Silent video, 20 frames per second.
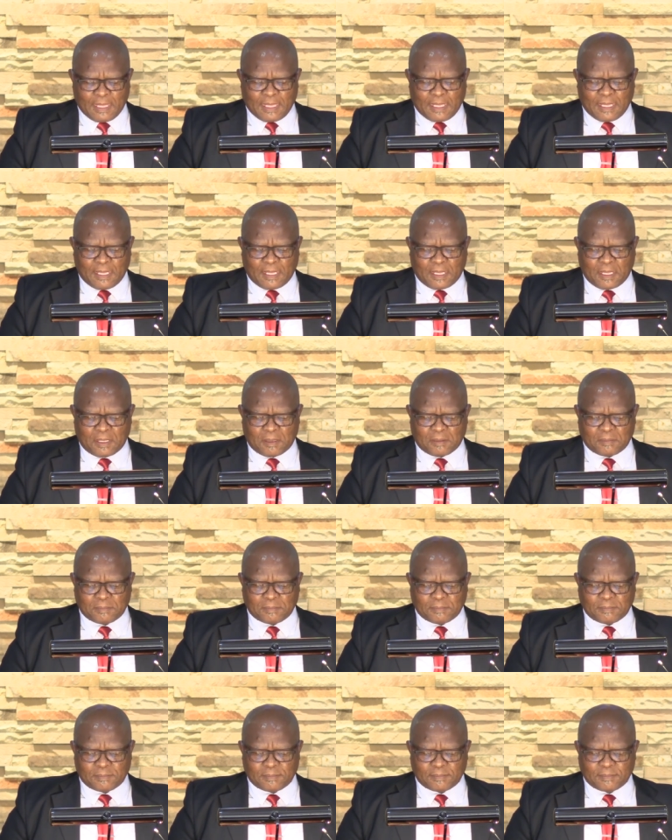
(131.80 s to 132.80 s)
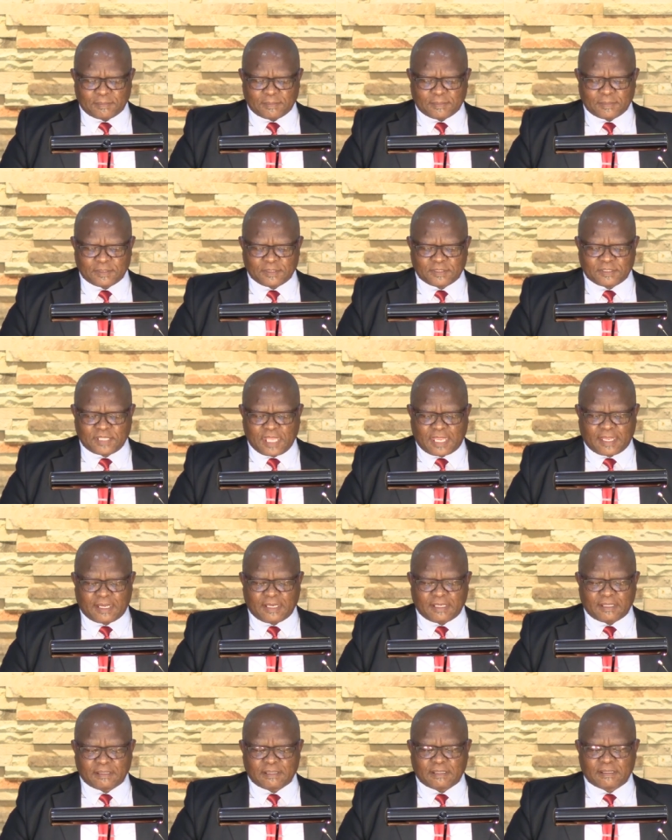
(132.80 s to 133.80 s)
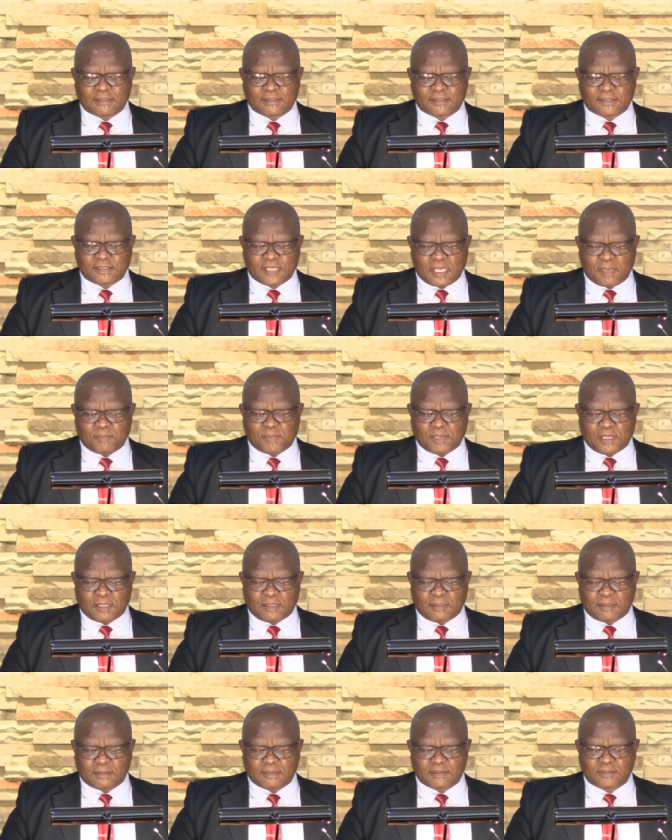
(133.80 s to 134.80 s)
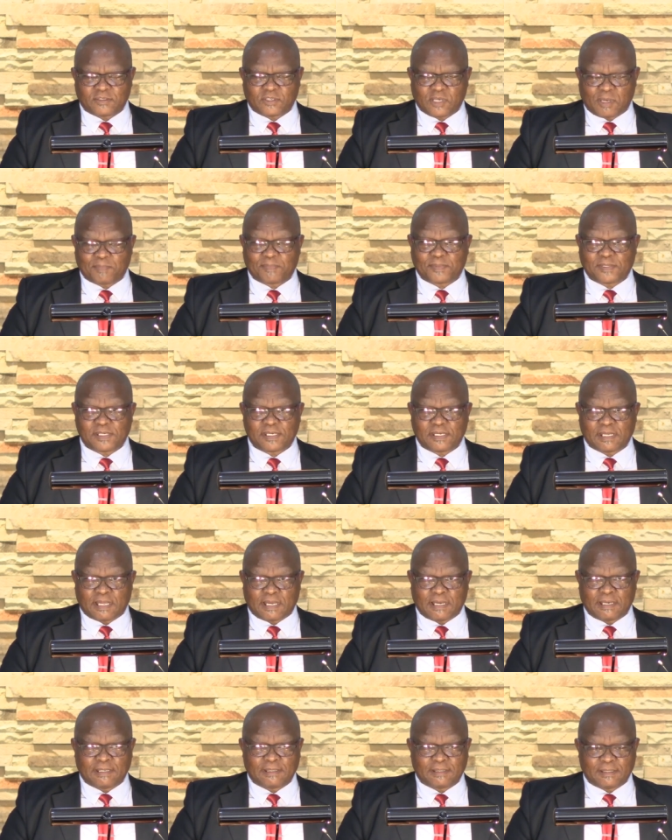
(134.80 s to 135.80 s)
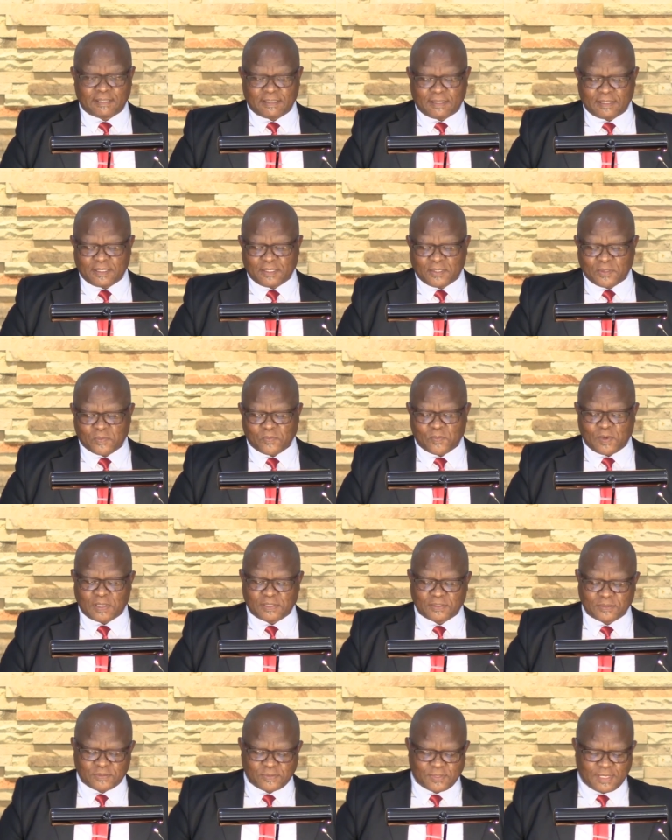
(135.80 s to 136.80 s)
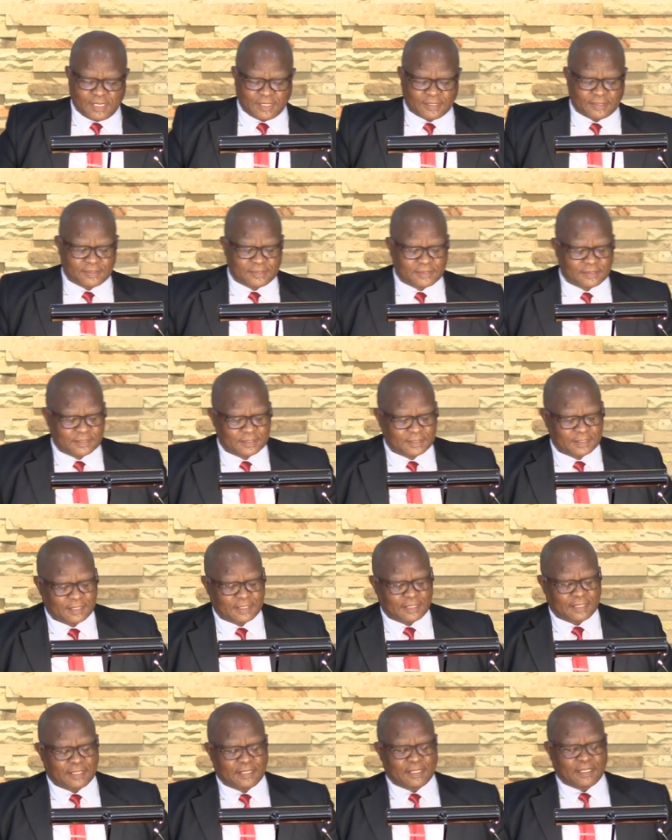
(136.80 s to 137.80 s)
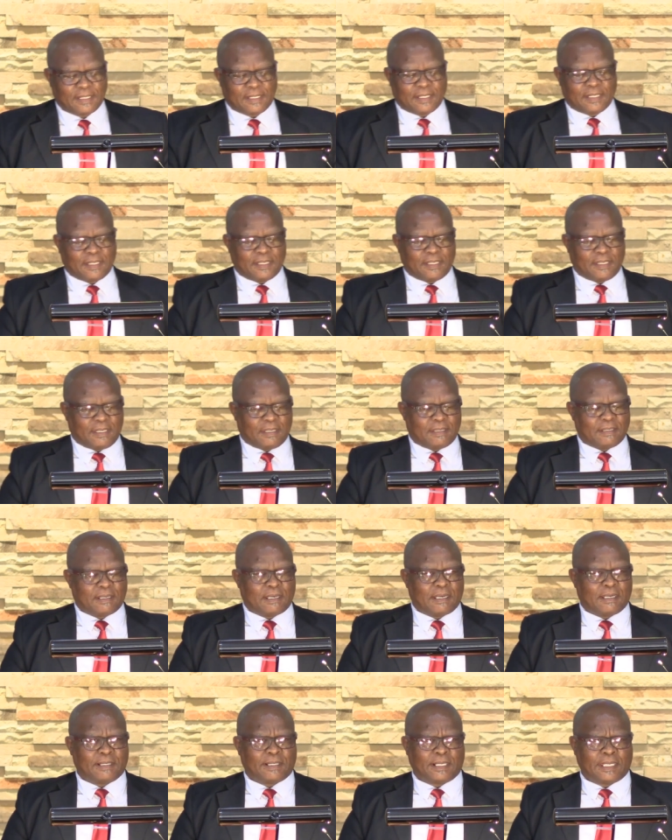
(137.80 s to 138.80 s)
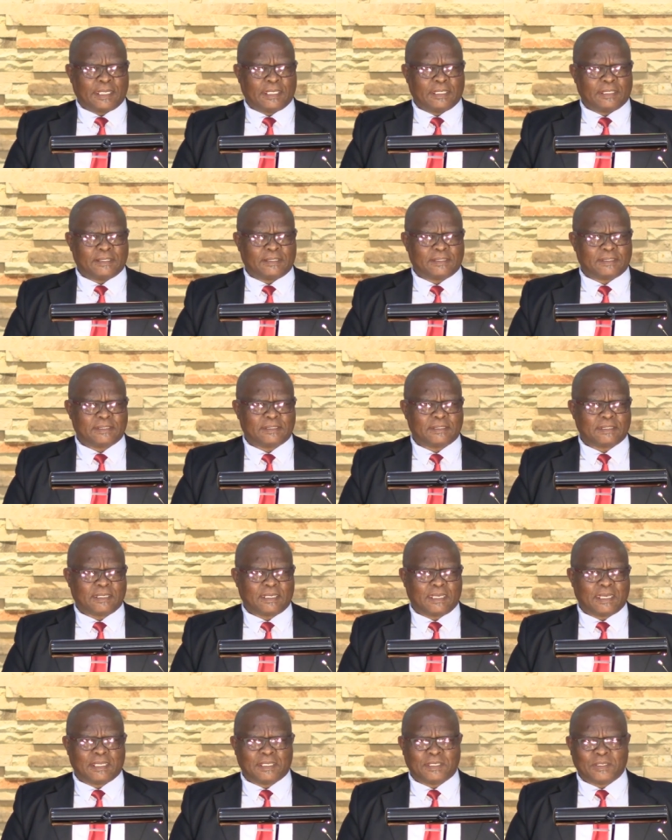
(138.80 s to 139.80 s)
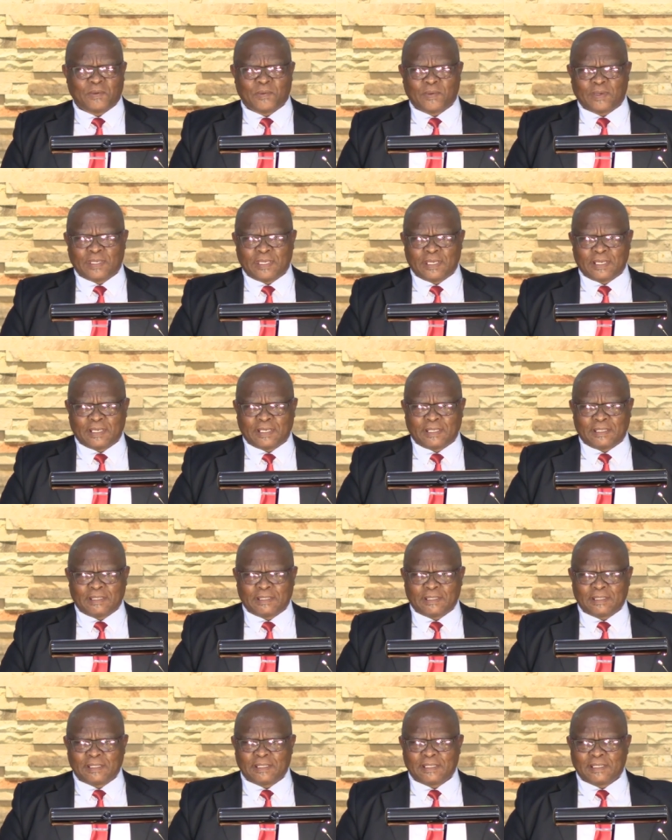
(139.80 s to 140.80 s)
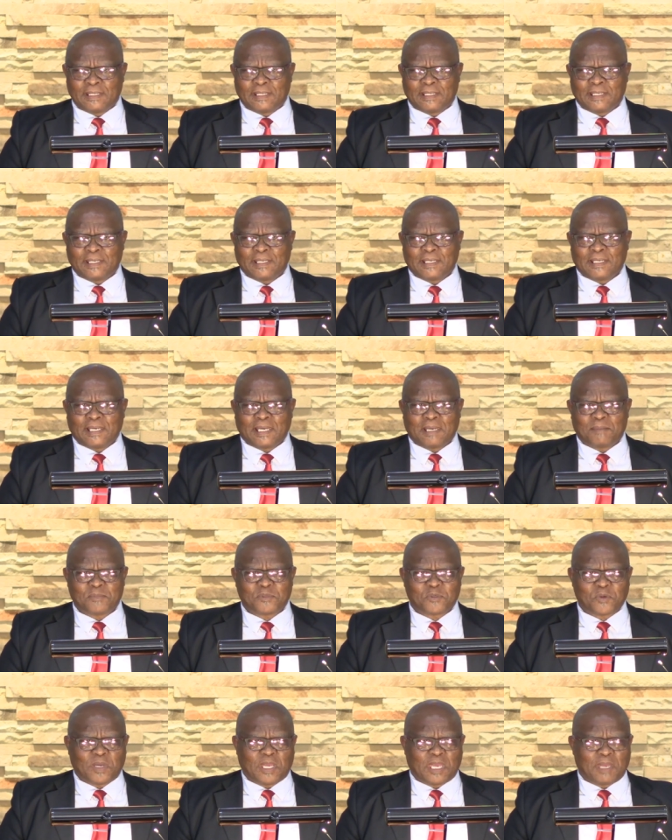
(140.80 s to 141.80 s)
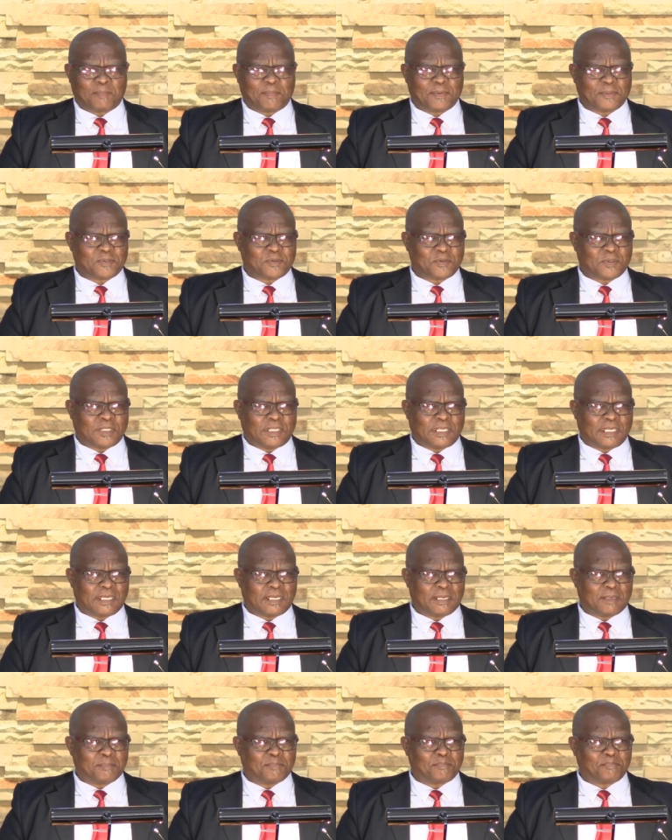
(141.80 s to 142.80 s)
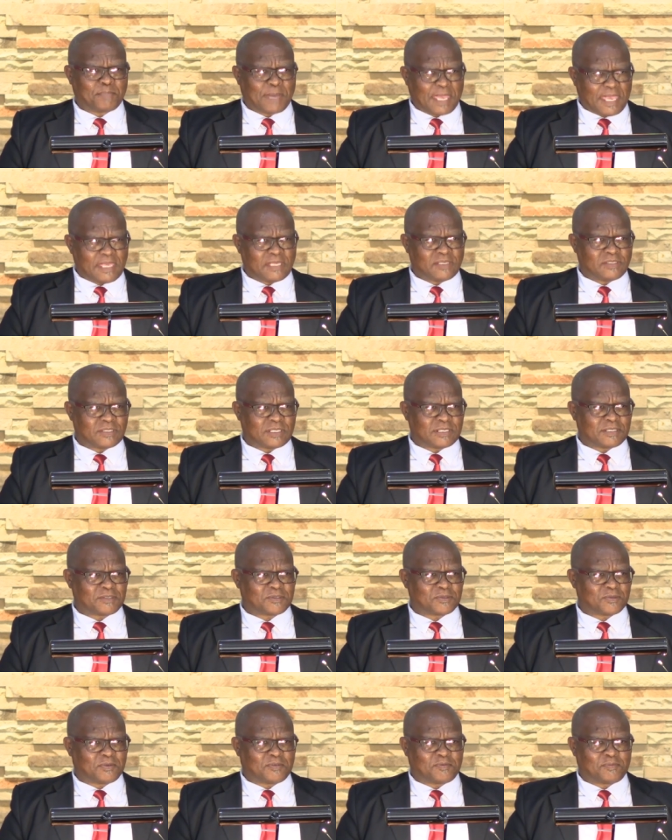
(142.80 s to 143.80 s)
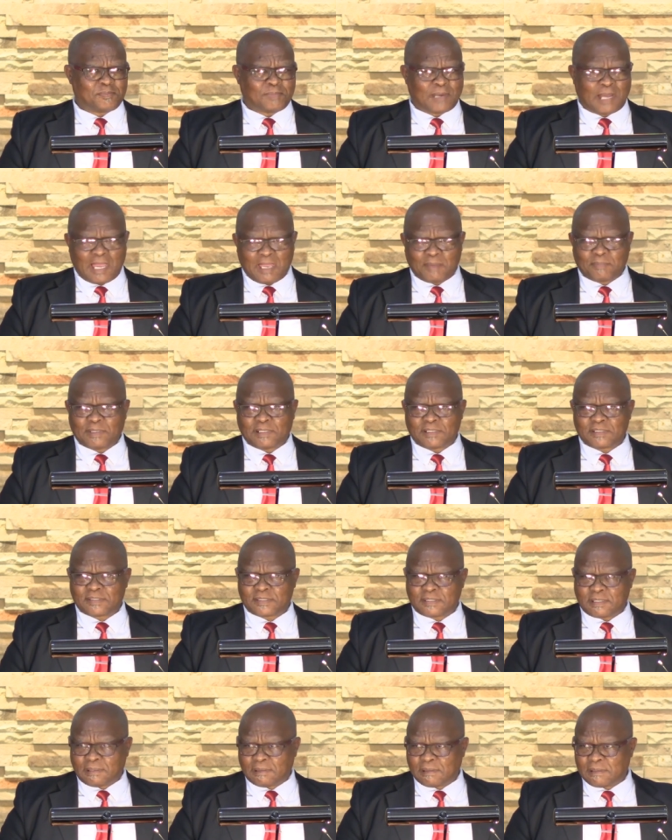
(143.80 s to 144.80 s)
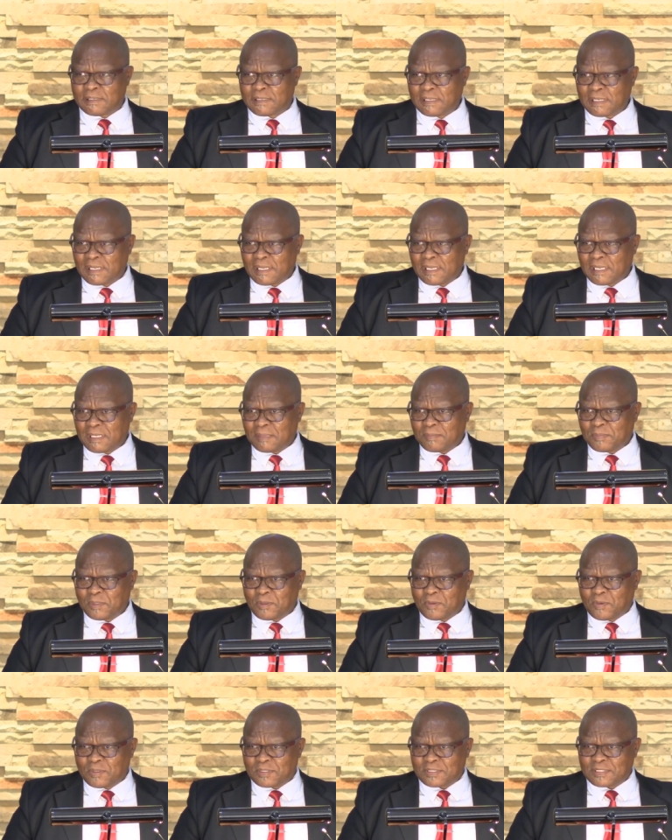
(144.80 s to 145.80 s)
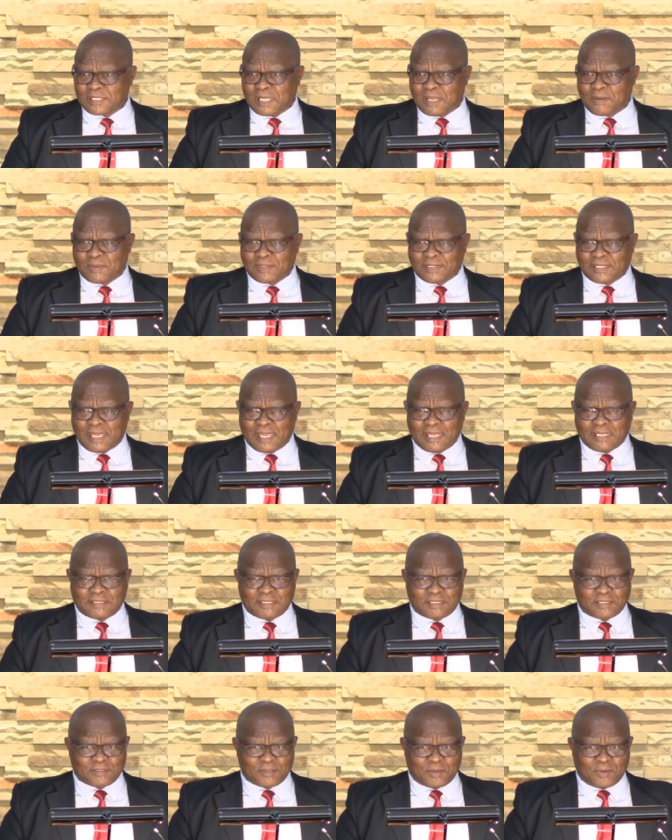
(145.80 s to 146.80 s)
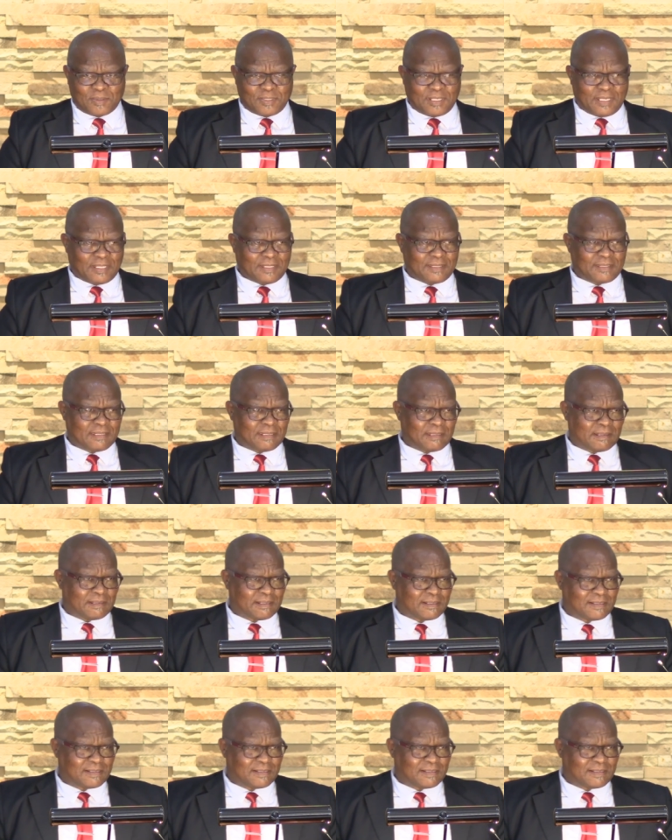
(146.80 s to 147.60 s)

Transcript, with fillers: Um, 2 Samuel chapter 9, 1 to 8. And I read in your hearing. I'm so happy to hear pages of Bible still because nowadays it's only the